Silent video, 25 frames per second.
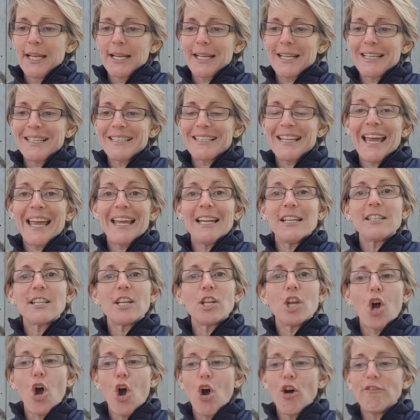contained
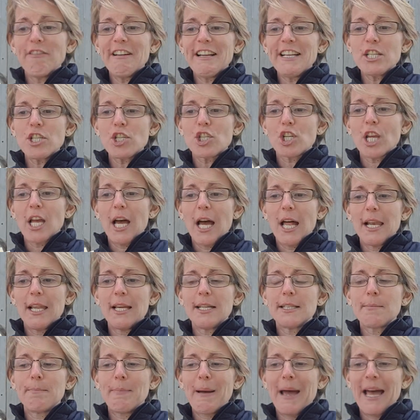an
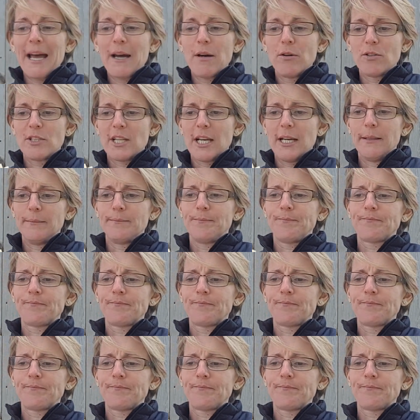orange-coloured powder.